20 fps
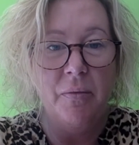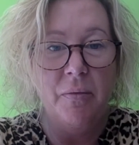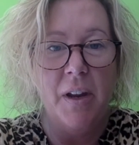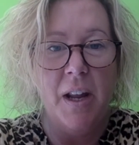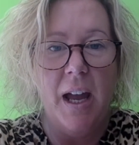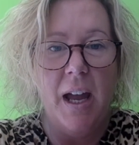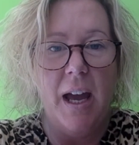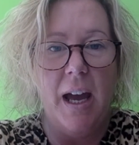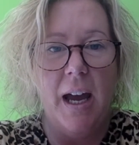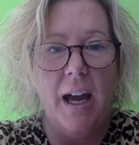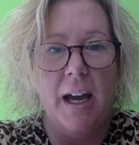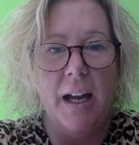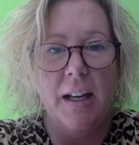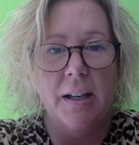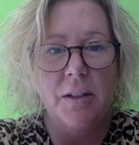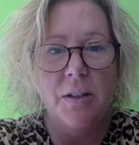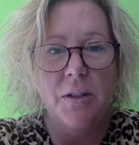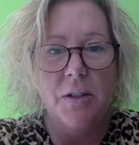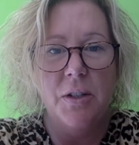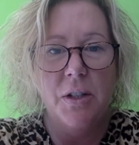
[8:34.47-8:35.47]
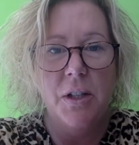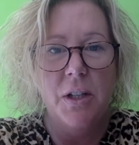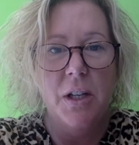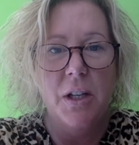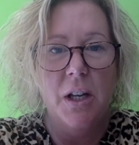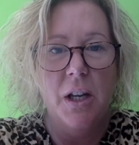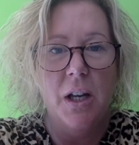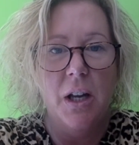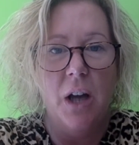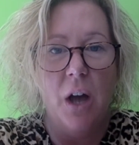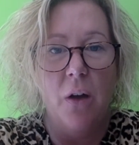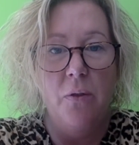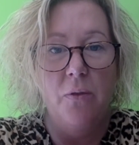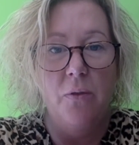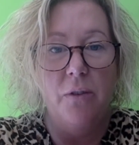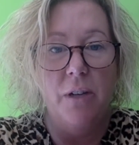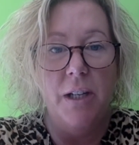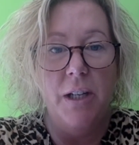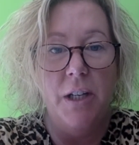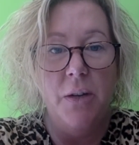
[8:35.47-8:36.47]
and
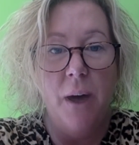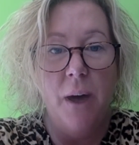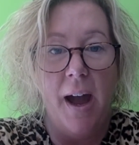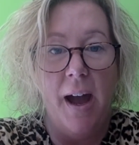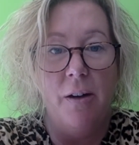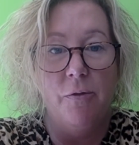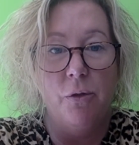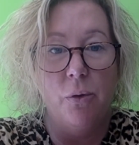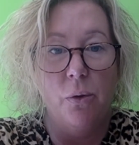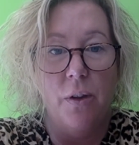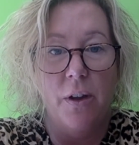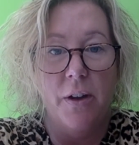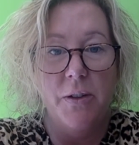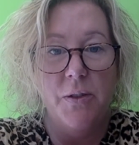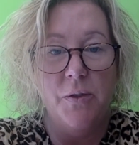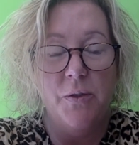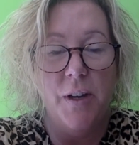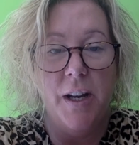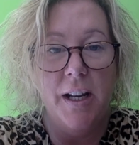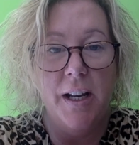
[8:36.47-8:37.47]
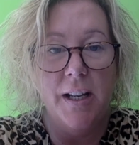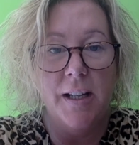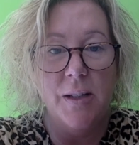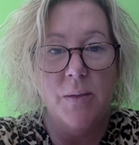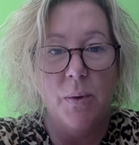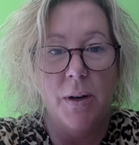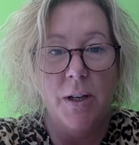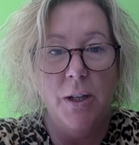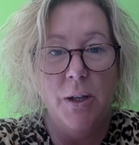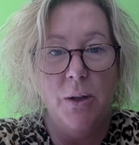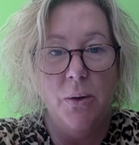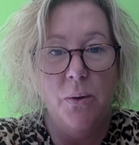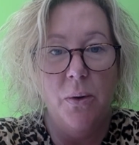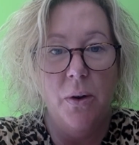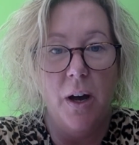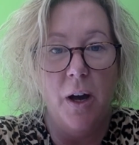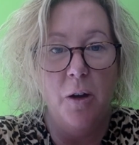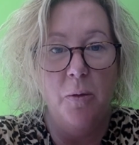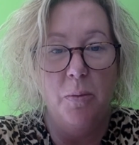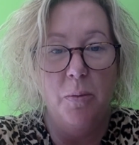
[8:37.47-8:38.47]
hopefully you have all those feelings when you
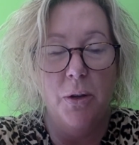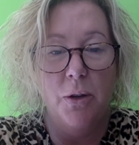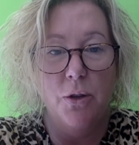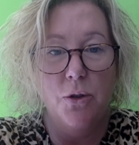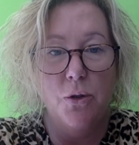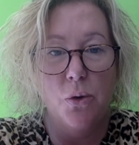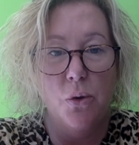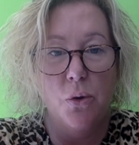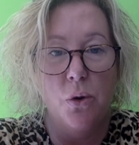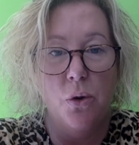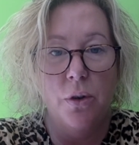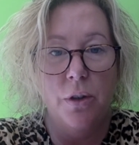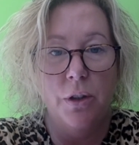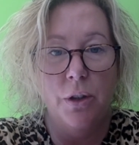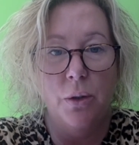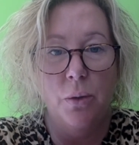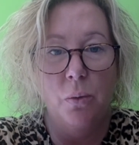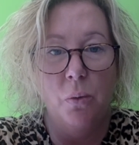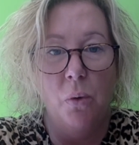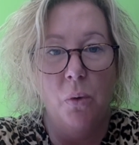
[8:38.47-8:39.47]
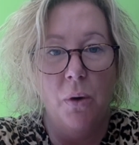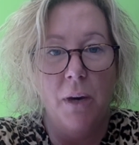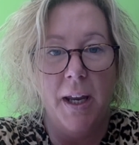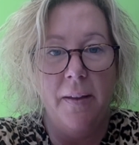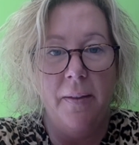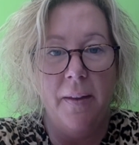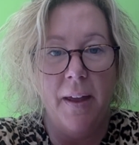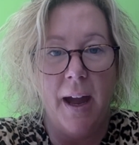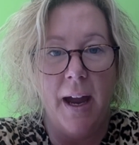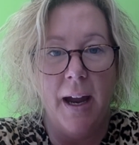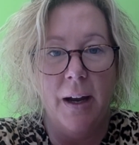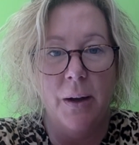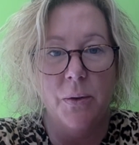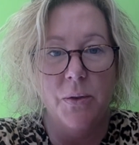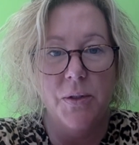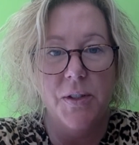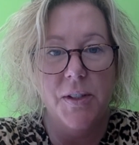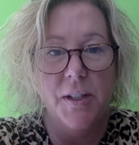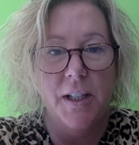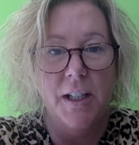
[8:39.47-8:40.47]
open the door and you walk in the
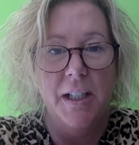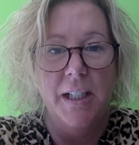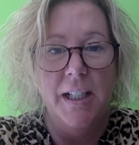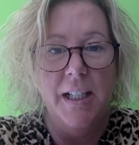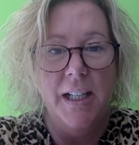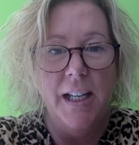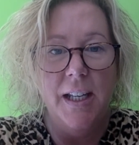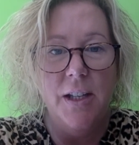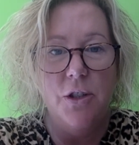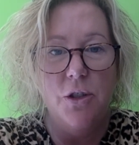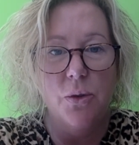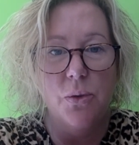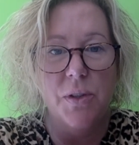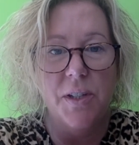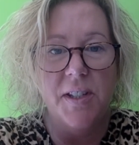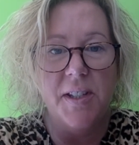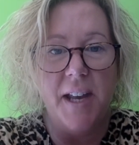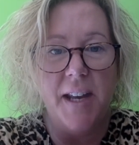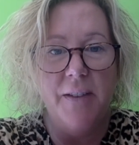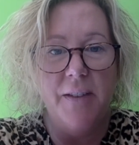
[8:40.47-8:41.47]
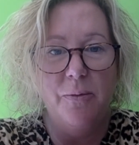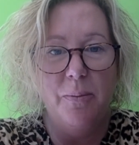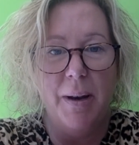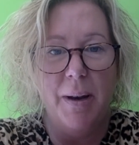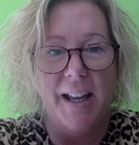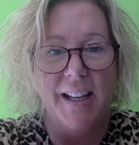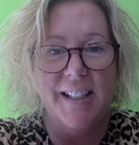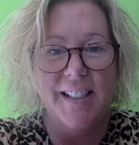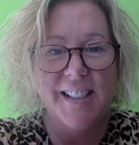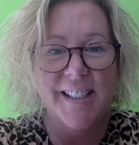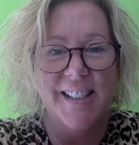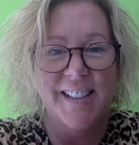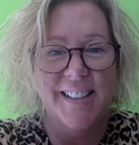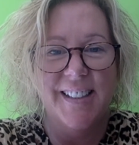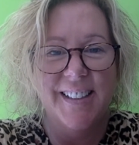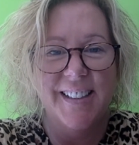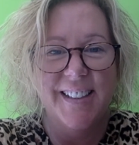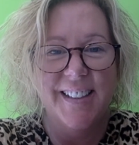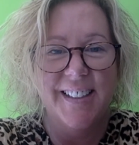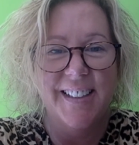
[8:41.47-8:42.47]
house. It's your safe place.
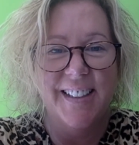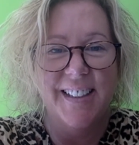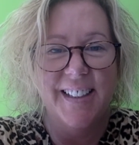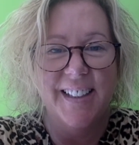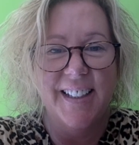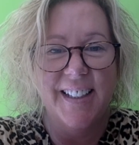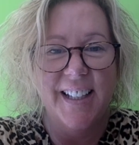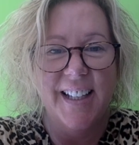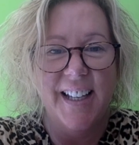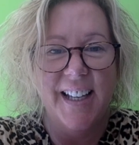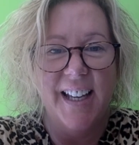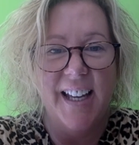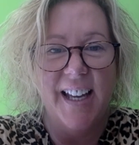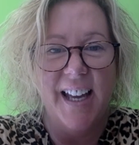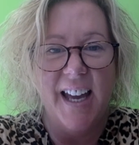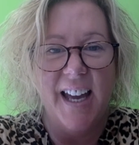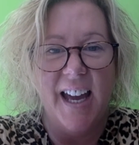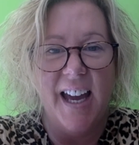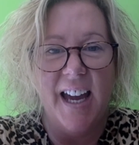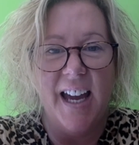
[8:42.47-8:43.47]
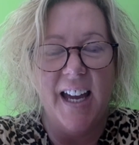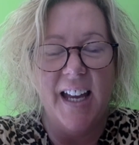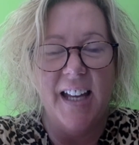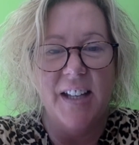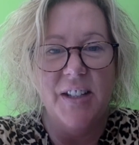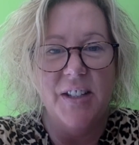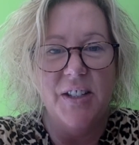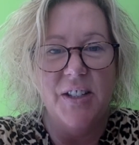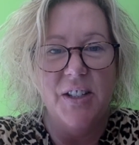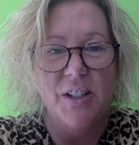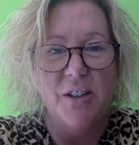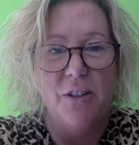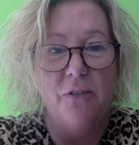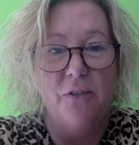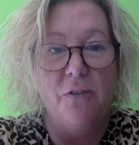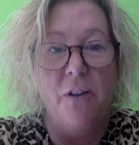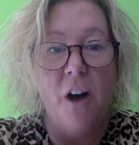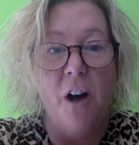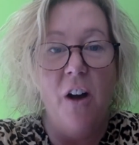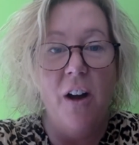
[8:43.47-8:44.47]
And
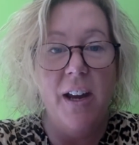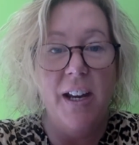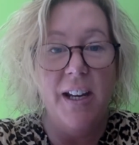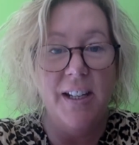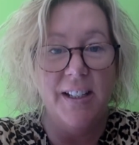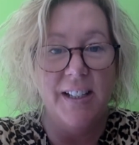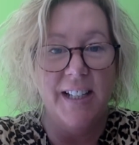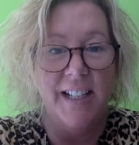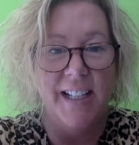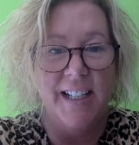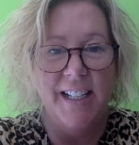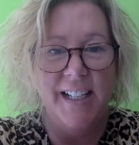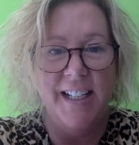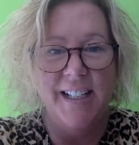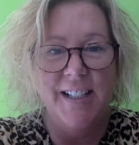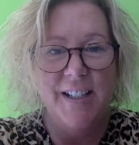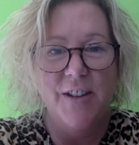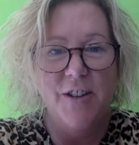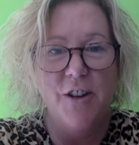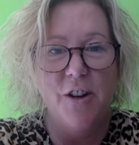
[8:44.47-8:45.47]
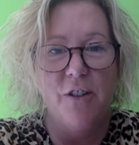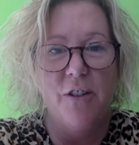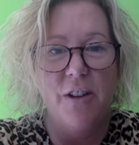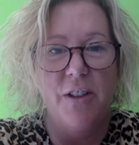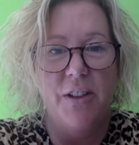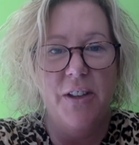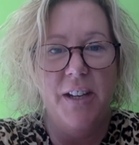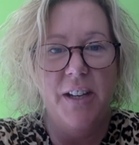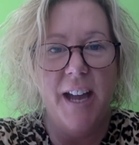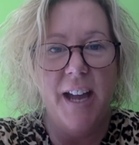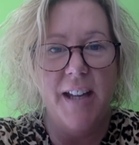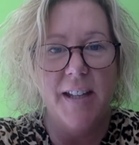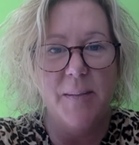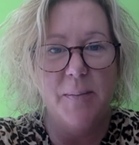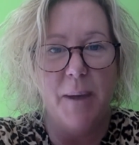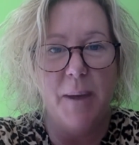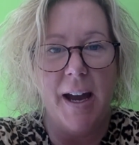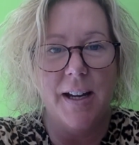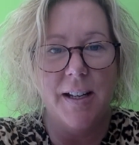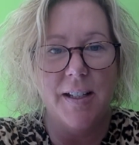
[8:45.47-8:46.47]
finally, Dorothy gets
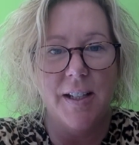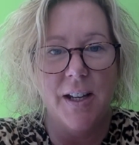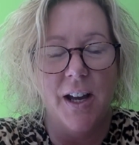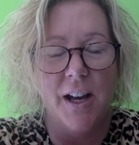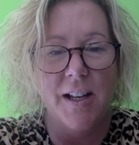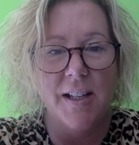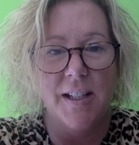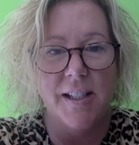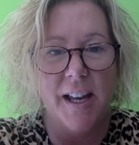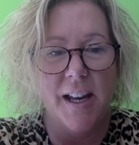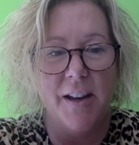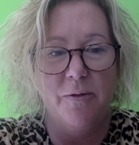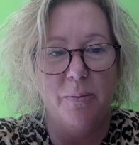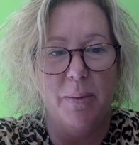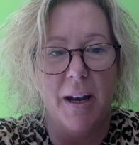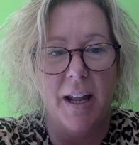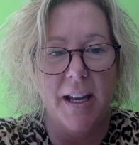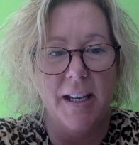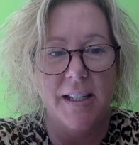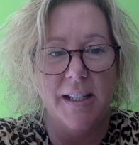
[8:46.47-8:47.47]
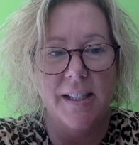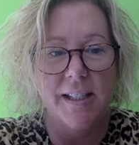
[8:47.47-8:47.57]
back to her safe place